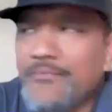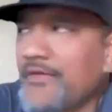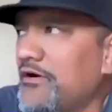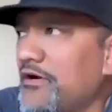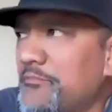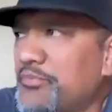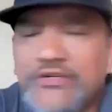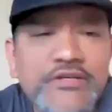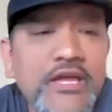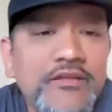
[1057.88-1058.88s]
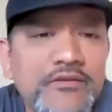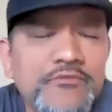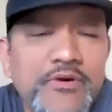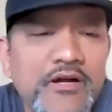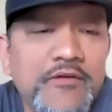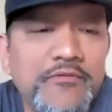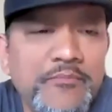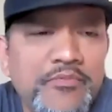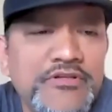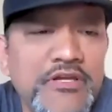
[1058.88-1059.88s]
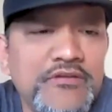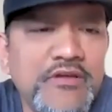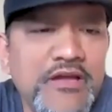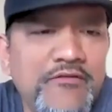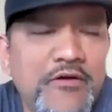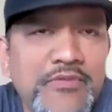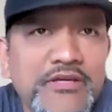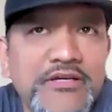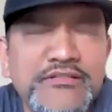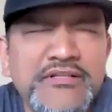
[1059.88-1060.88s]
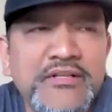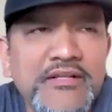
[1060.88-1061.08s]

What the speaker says: I appreciate you, bro. Appreciate you, Gavon, because